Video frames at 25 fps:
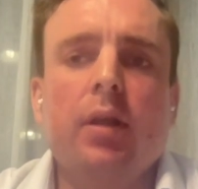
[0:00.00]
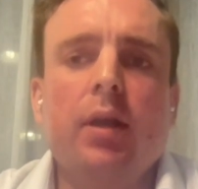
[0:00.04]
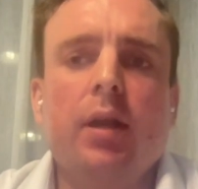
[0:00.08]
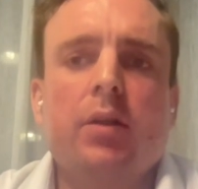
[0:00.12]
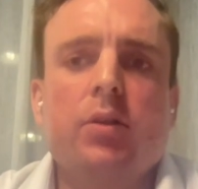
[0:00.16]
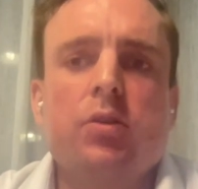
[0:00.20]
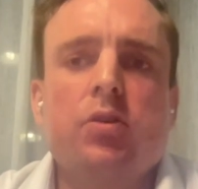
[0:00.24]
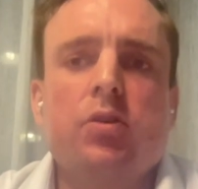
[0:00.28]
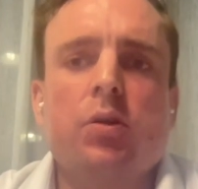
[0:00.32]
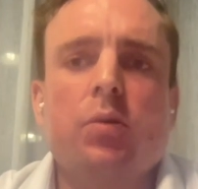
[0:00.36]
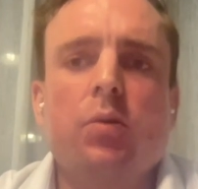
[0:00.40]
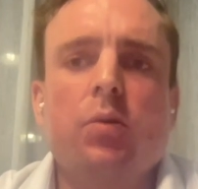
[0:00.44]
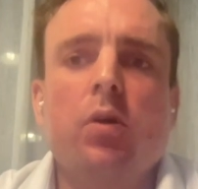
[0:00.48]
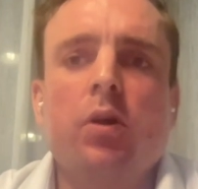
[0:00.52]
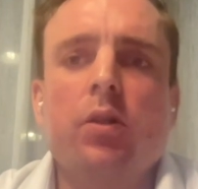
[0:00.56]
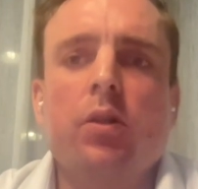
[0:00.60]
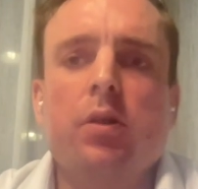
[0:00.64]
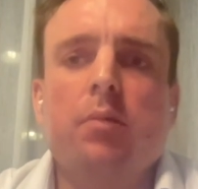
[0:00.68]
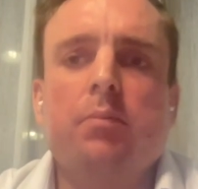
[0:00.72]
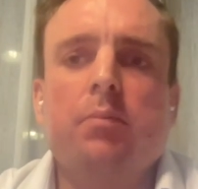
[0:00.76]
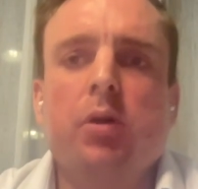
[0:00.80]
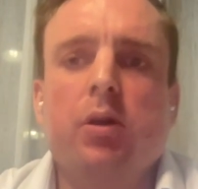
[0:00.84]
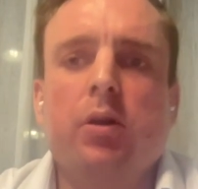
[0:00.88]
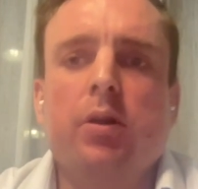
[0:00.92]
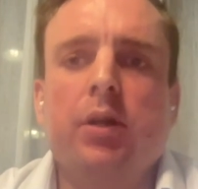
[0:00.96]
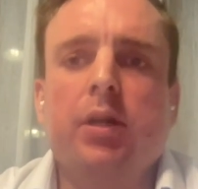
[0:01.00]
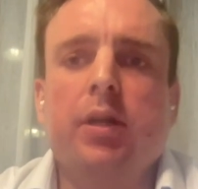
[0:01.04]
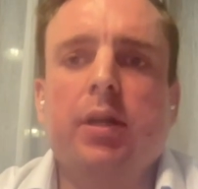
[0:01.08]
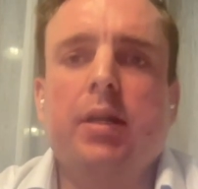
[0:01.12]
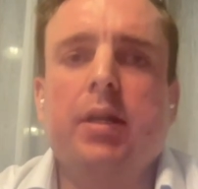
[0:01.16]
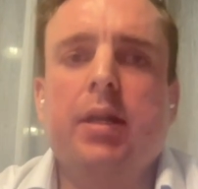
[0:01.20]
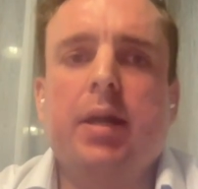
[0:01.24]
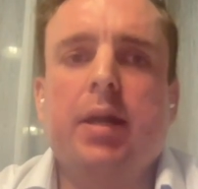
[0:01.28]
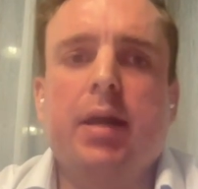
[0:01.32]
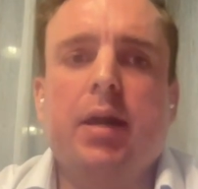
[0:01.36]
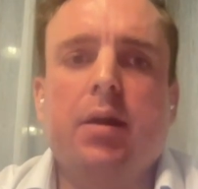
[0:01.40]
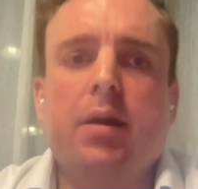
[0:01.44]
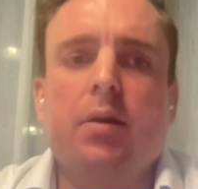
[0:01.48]
and so on the market
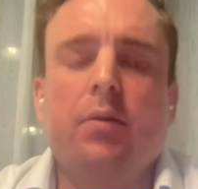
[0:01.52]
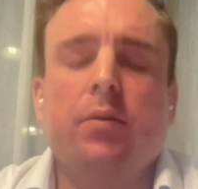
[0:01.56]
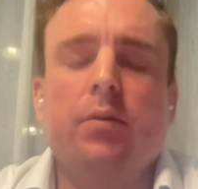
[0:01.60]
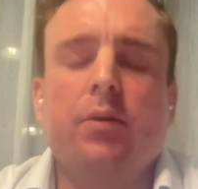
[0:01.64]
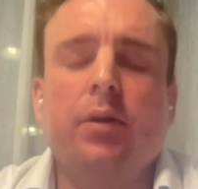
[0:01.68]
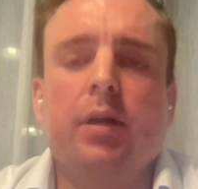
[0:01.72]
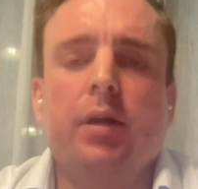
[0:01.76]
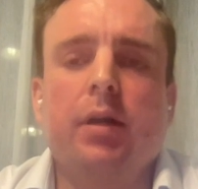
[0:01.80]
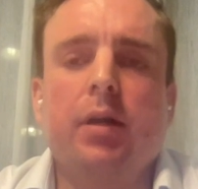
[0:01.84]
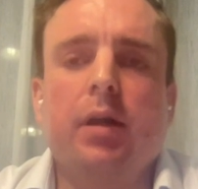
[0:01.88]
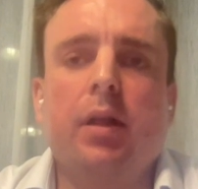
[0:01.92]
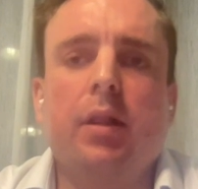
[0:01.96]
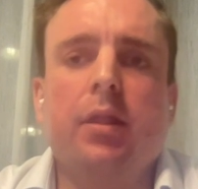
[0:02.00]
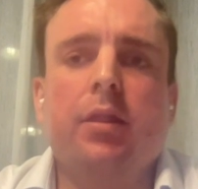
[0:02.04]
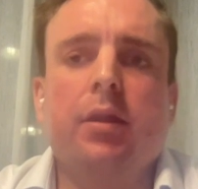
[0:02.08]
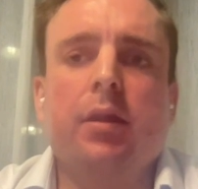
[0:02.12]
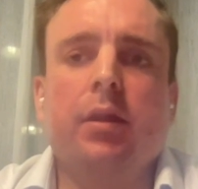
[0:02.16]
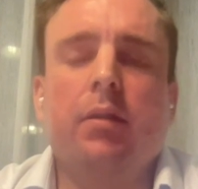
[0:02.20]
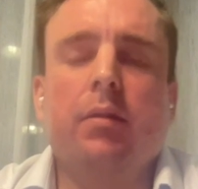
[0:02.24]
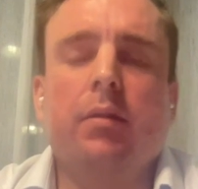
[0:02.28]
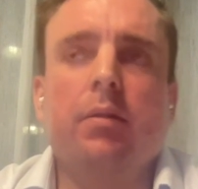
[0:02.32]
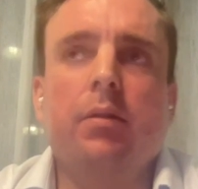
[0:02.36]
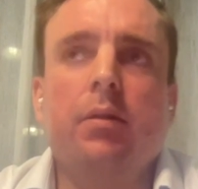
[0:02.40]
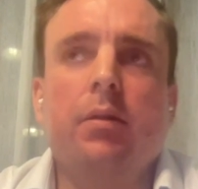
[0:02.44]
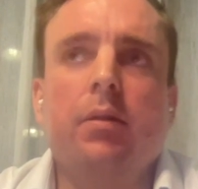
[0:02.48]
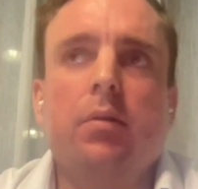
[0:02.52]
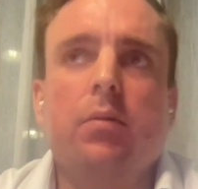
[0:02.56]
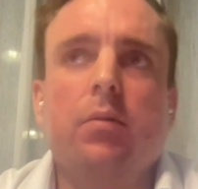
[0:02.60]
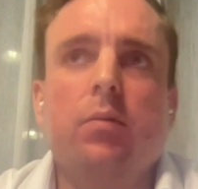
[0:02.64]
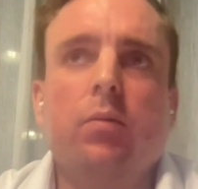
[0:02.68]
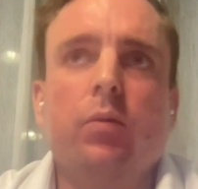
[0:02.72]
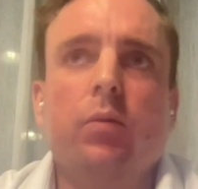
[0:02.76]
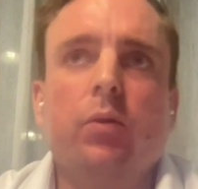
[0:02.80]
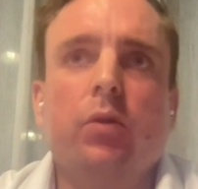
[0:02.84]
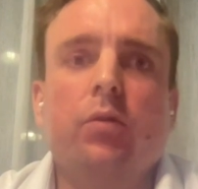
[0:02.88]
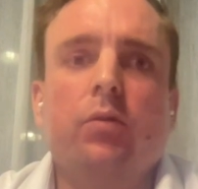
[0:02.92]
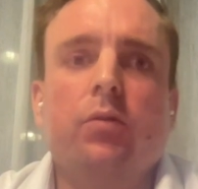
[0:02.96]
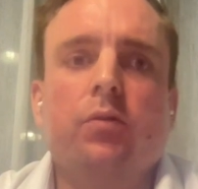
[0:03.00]
now, uh, I think you know
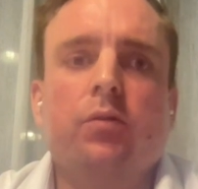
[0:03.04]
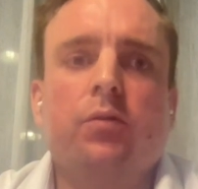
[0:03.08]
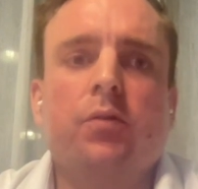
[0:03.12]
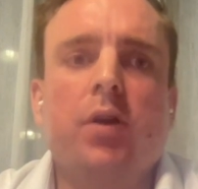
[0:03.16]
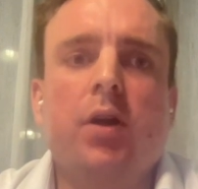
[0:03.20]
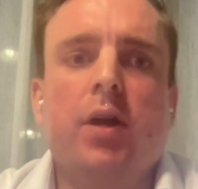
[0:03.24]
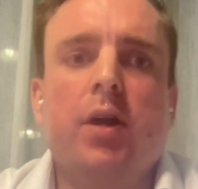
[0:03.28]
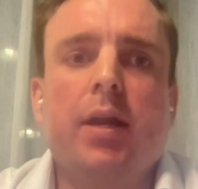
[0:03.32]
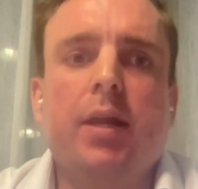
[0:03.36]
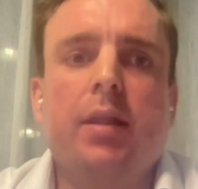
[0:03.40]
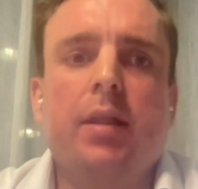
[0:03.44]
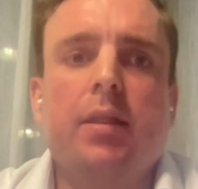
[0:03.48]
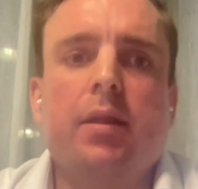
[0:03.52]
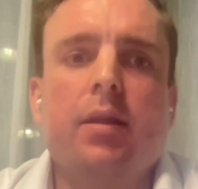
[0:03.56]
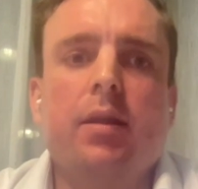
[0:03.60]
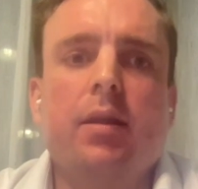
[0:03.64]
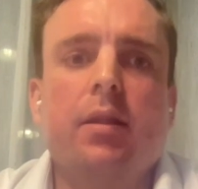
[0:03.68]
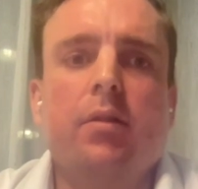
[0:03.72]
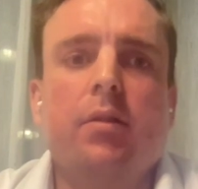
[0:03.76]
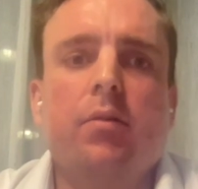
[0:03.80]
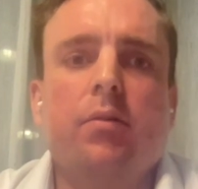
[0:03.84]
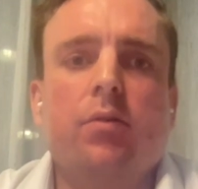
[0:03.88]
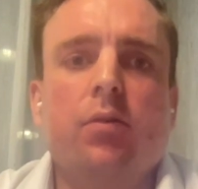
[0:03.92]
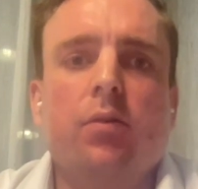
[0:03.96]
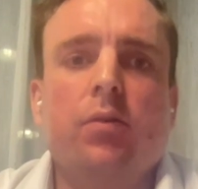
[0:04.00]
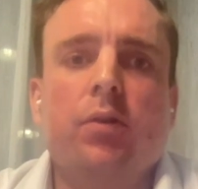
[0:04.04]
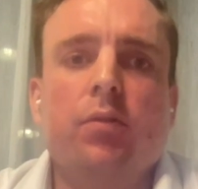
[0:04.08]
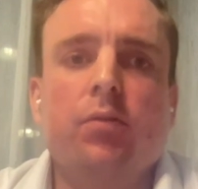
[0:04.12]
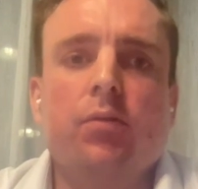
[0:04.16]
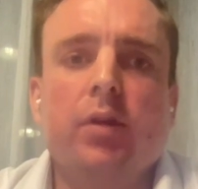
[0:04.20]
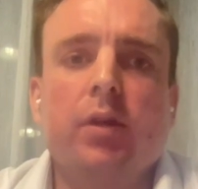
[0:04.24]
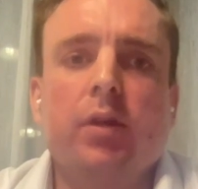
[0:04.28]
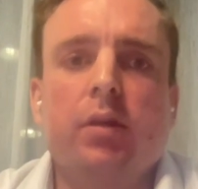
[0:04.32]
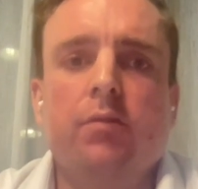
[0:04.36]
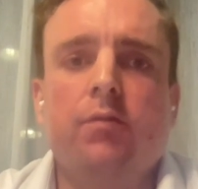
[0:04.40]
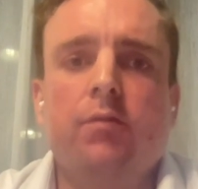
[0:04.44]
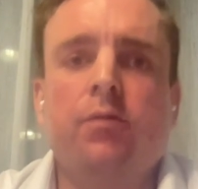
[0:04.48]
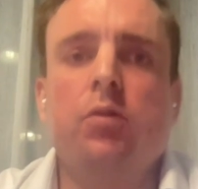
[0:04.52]
you'll find that there's only
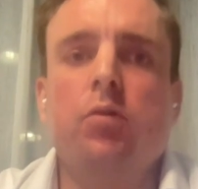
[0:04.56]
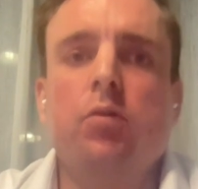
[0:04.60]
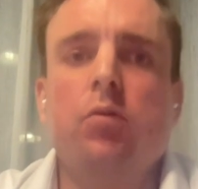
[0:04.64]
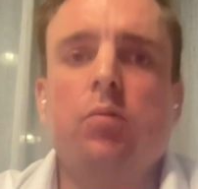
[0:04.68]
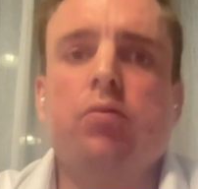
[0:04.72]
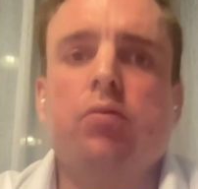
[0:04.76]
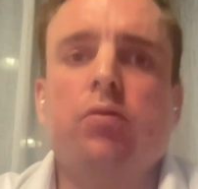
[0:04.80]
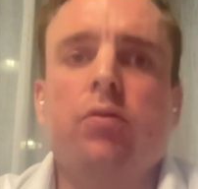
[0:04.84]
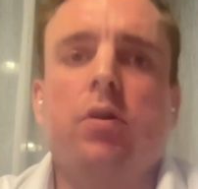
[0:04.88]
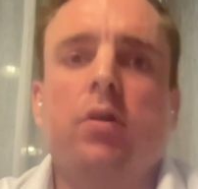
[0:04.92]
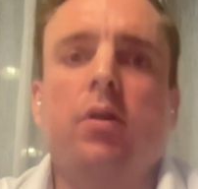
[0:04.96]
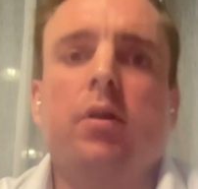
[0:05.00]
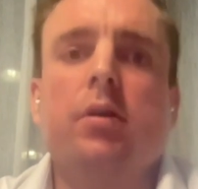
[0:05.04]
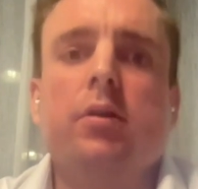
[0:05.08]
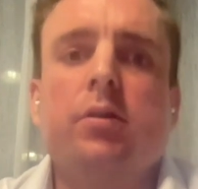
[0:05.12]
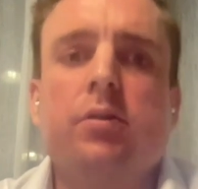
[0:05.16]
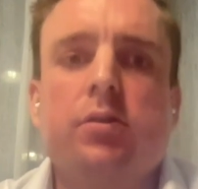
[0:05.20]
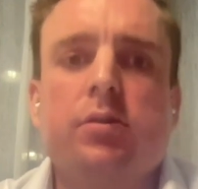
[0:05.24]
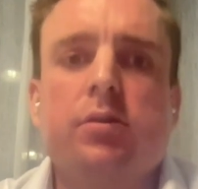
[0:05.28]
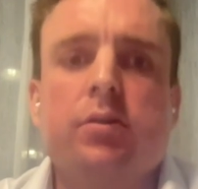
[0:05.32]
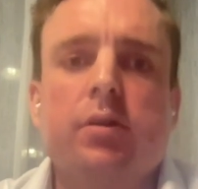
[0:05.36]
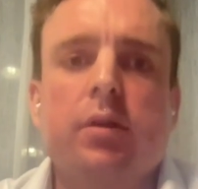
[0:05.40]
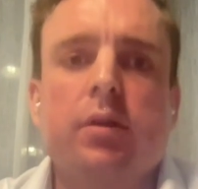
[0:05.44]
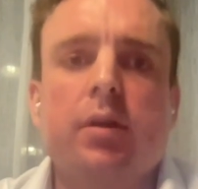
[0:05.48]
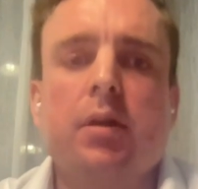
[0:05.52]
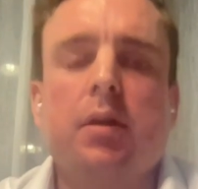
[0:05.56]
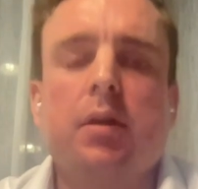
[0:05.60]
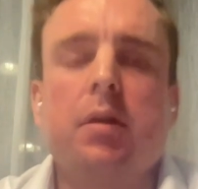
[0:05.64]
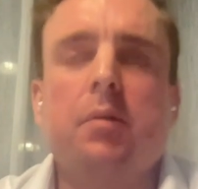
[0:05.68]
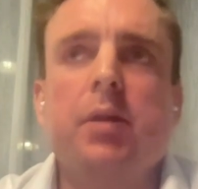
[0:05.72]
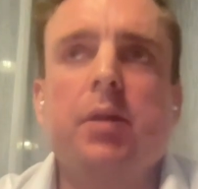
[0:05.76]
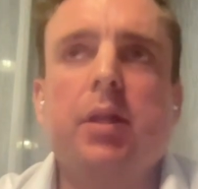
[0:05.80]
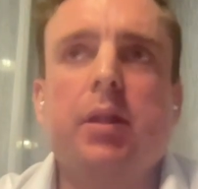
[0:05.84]
really a few products um,